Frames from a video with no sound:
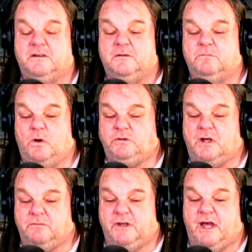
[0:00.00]
Most
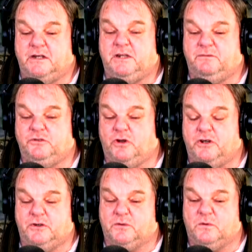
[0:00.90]
of them can't even
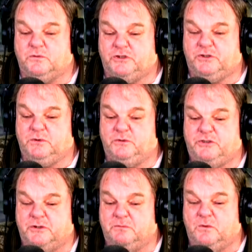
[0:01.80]
tie their own shoes
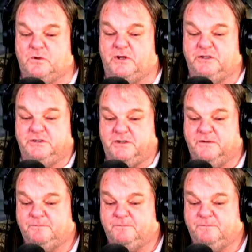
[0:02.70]
in the mornings.